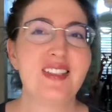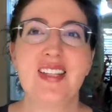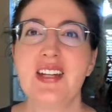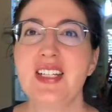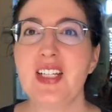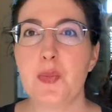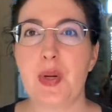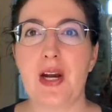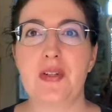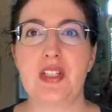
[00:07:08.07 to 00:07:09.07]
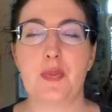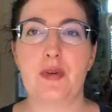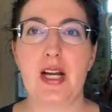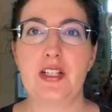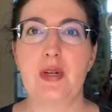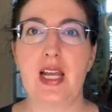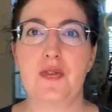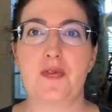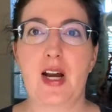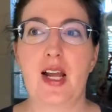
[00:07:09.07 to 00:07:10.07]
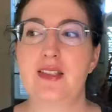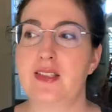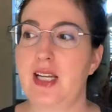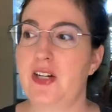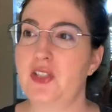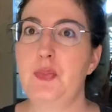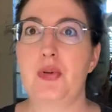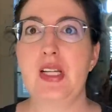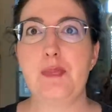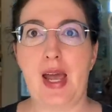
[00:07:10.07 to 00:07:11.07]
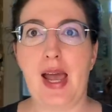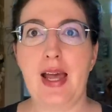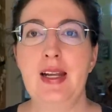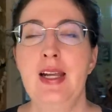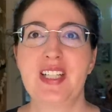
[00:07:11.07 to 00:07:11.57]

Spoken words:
doesn't compare to the bread you get in France. It's actually pretty bad.